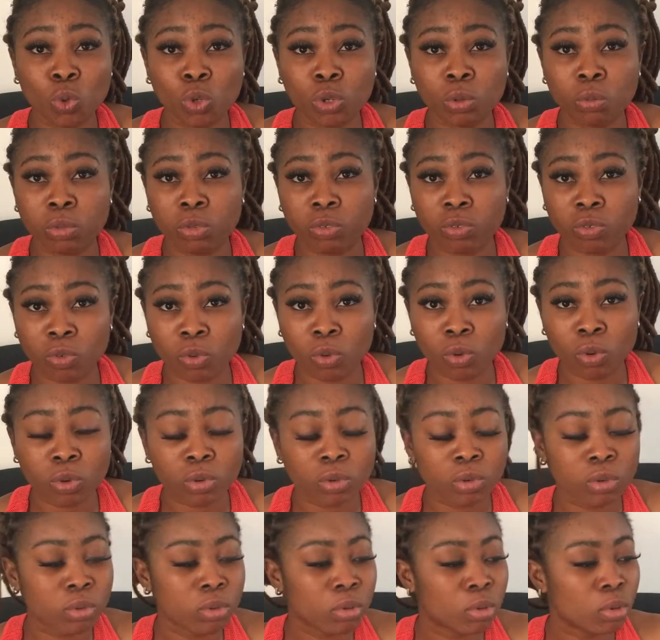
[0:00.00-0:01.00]
one before
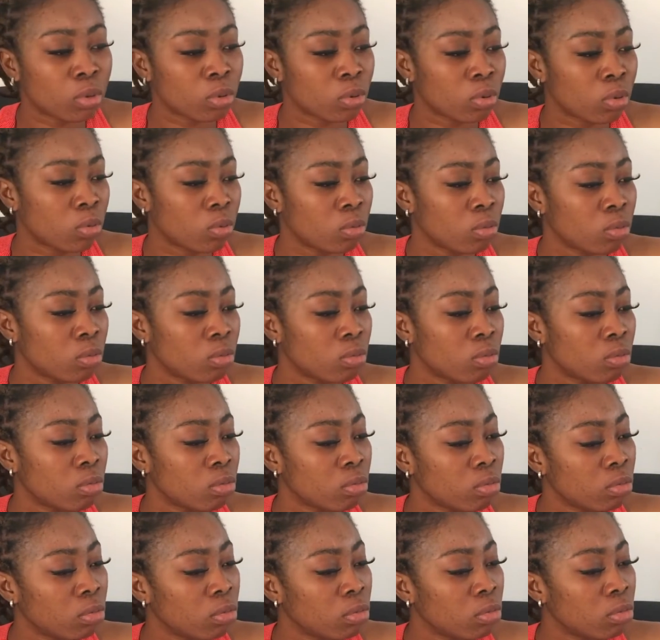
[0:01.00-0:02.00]

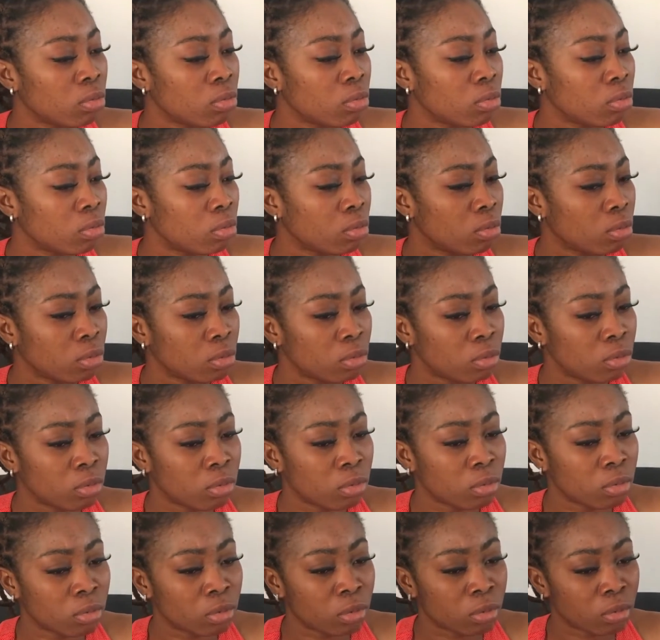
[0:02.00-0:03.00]
so
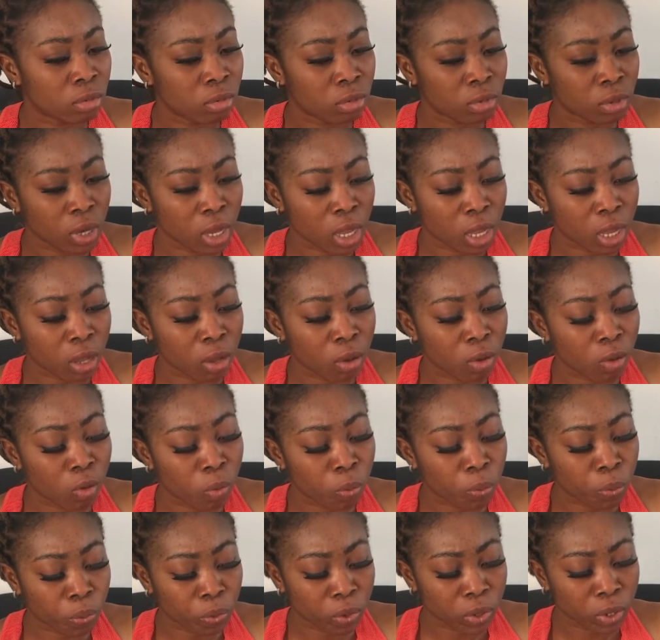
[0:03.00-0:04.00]
i
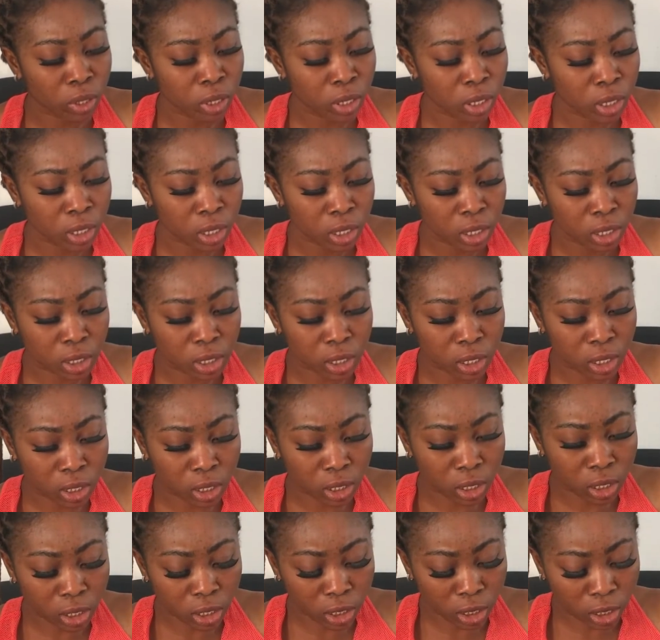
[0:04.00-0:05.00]
hope
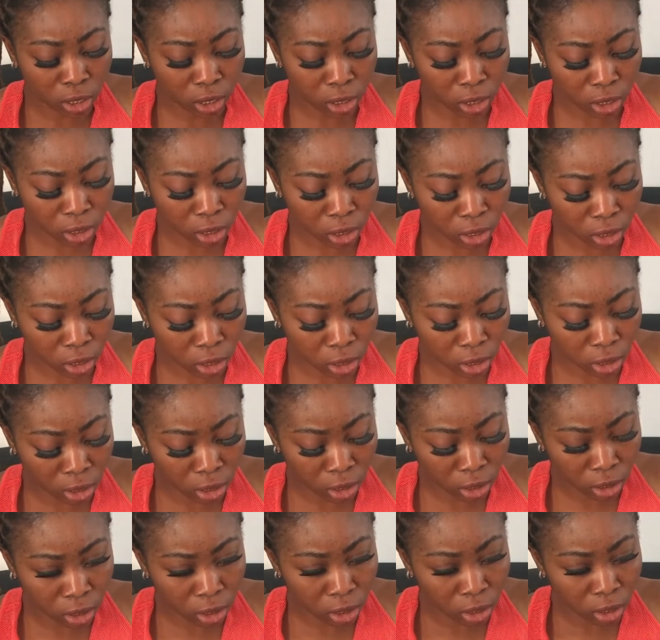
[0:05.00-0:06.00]
this is
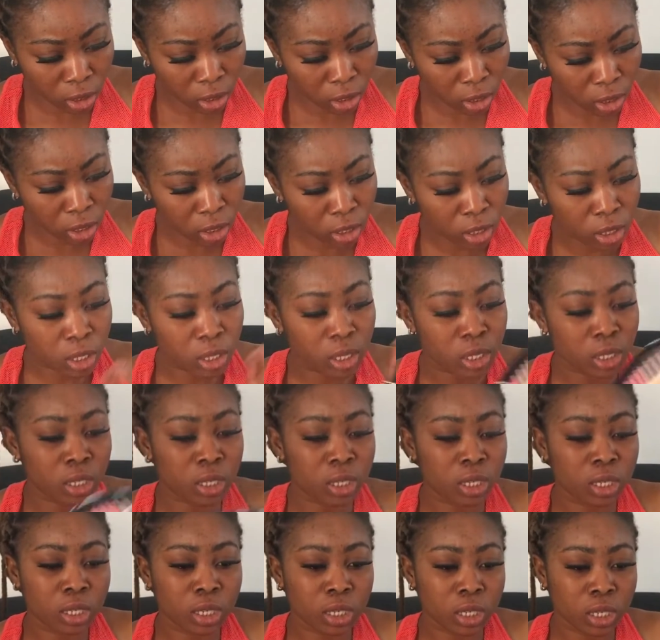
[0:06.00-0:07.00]

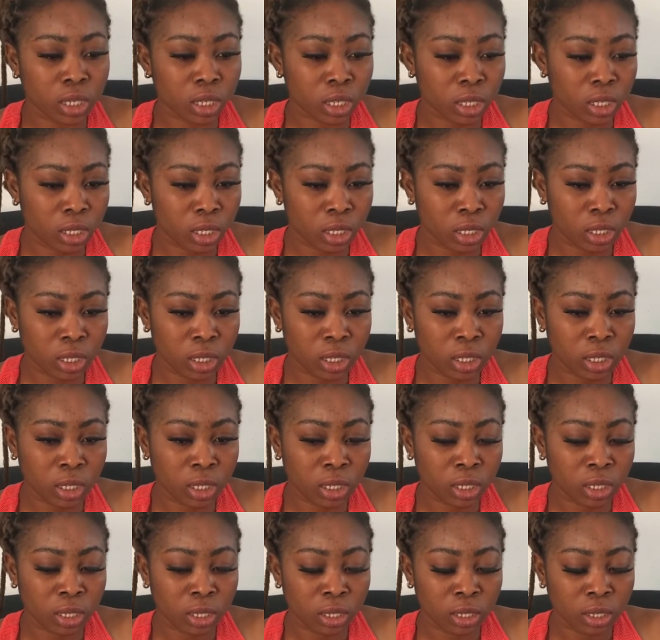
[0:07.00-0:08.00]
this is
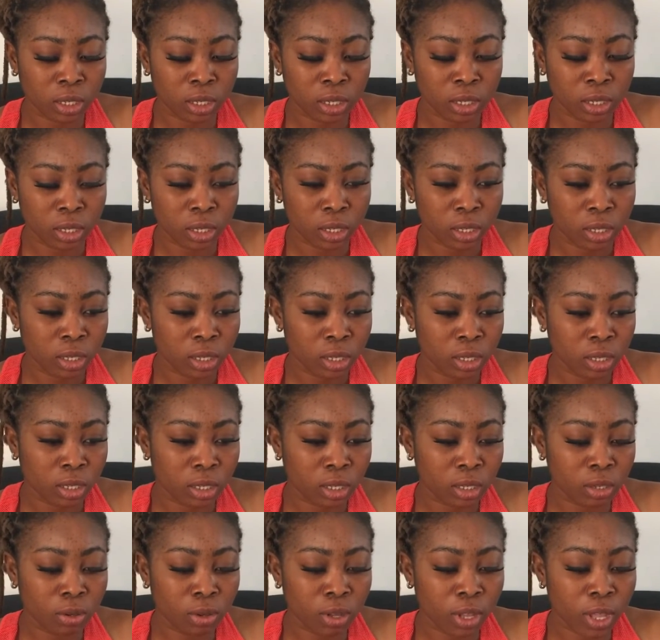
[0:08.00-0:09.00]
it
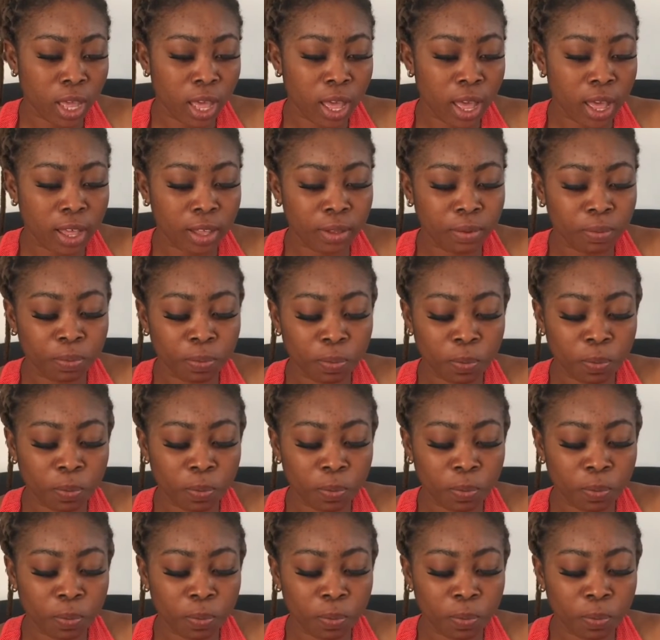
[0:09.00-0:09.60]
so yeah